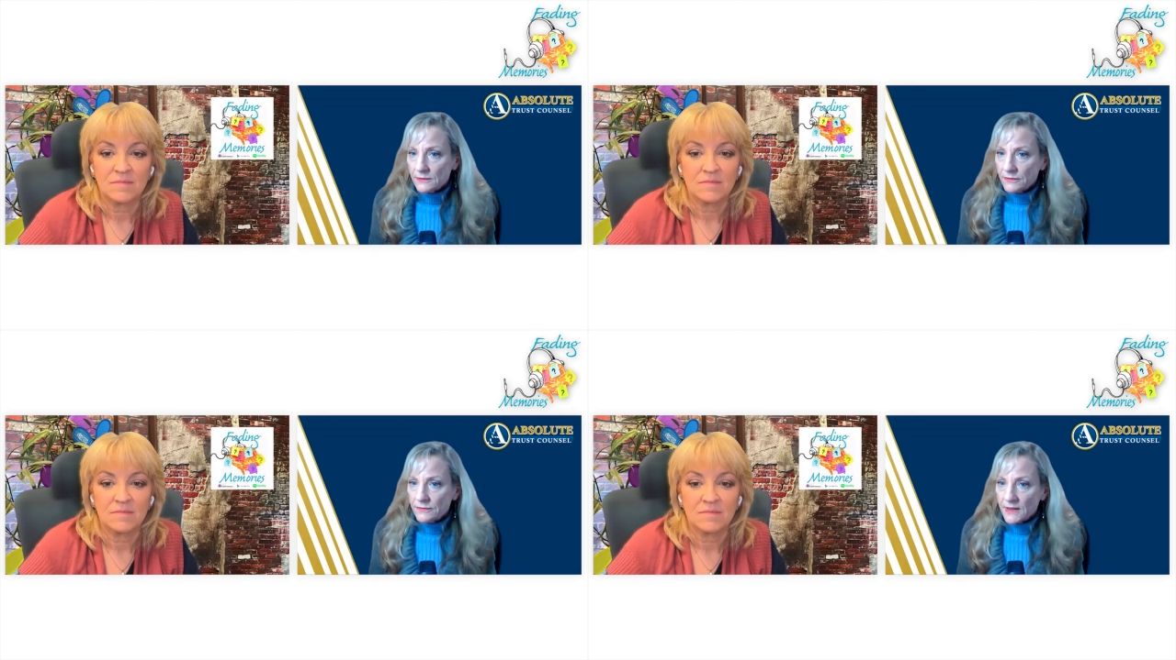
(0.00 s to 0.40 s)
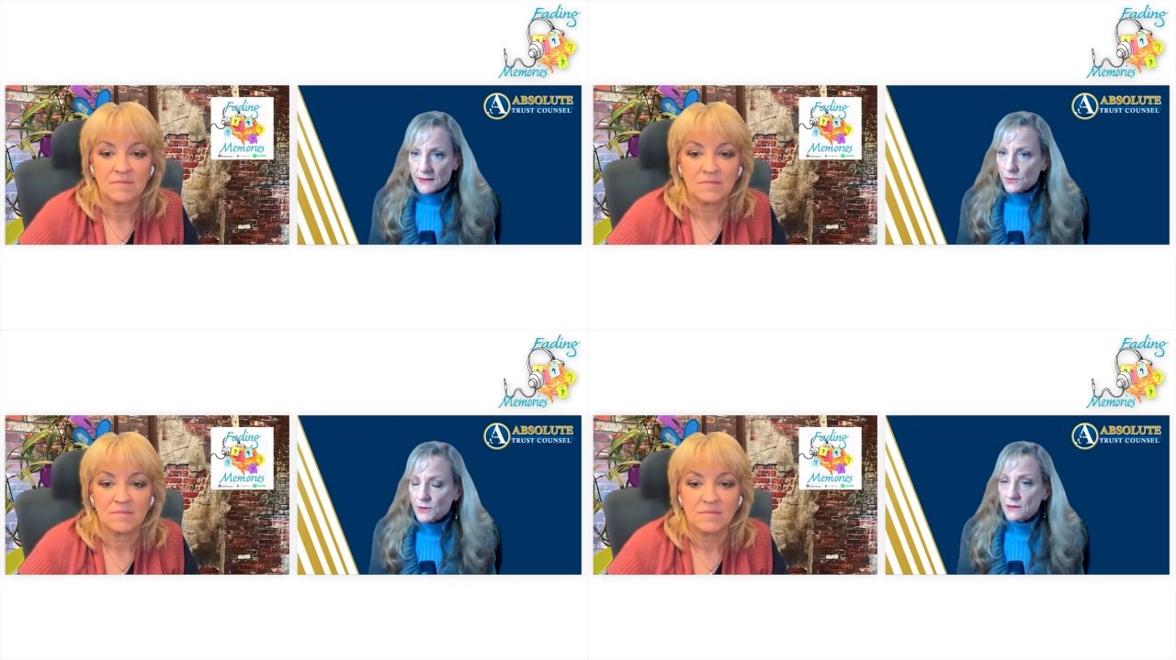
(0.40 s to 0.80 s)
Speaker 1: if
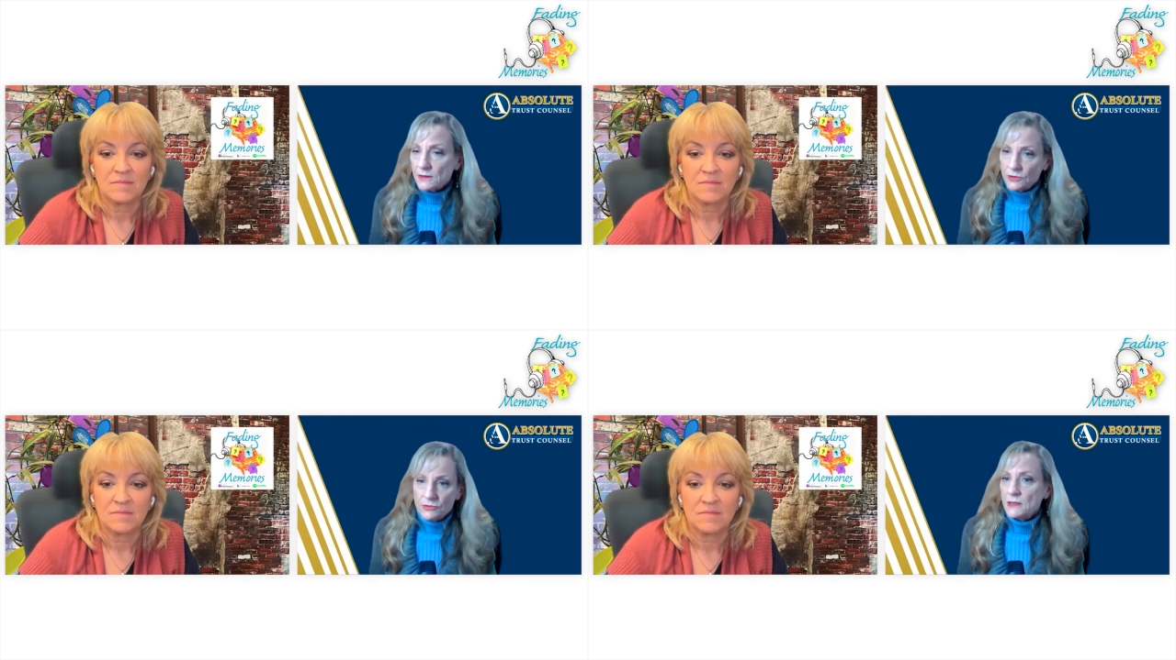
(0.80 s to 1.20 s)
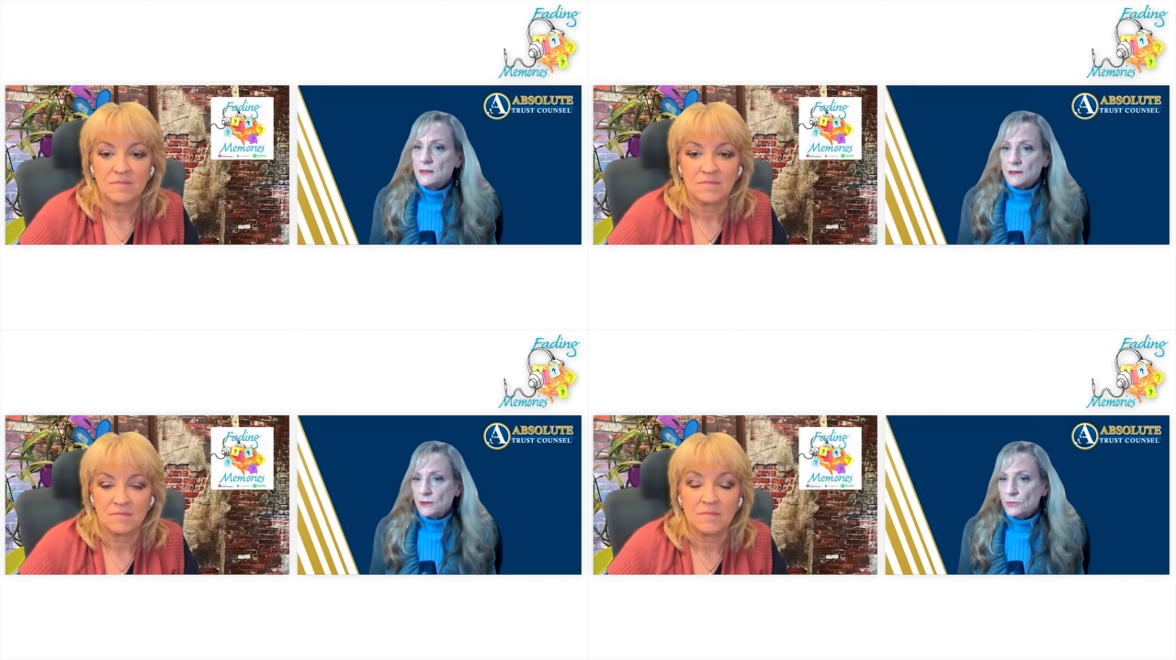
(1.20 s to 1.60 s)
that's what you
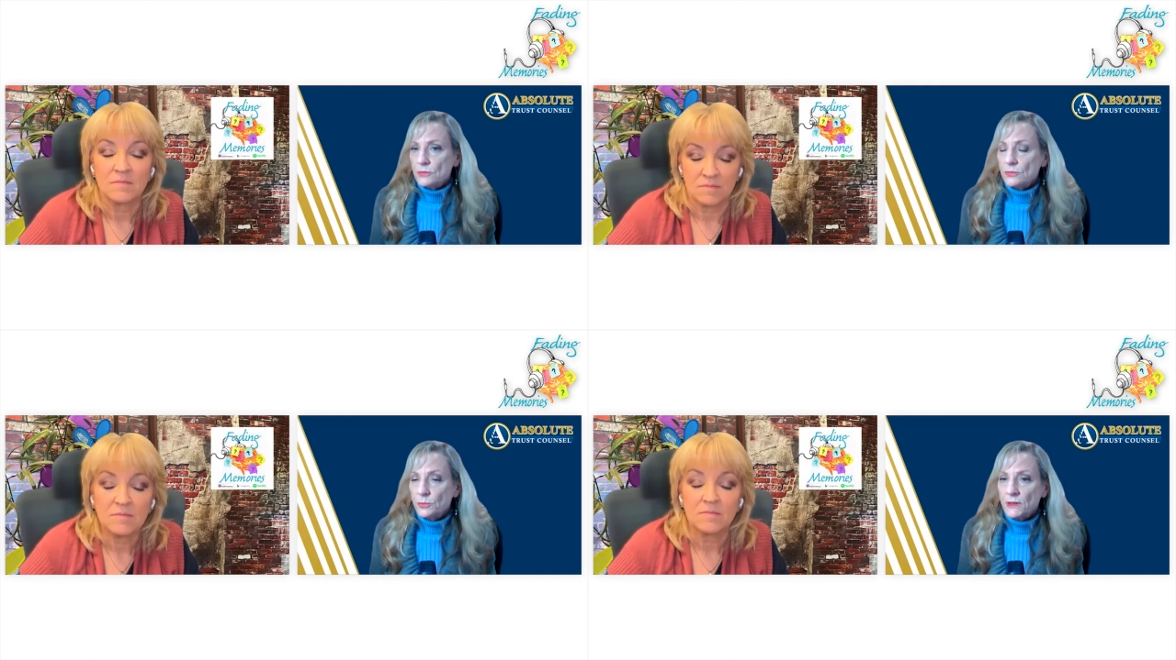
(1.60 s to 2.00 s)
need to do.